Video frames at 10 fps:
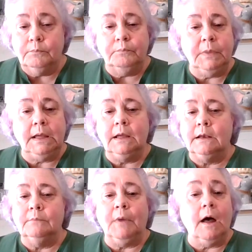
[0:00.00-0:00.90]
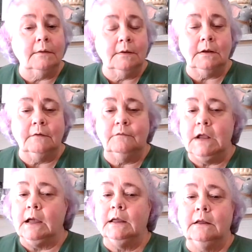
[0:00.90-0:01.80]
be it positive,
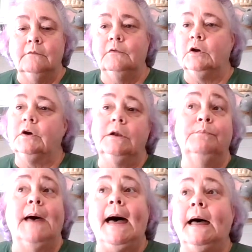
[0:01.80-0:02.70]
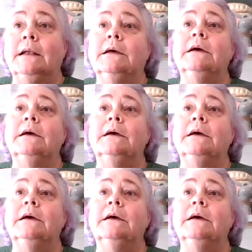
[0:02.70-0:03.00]
negative, good, bad,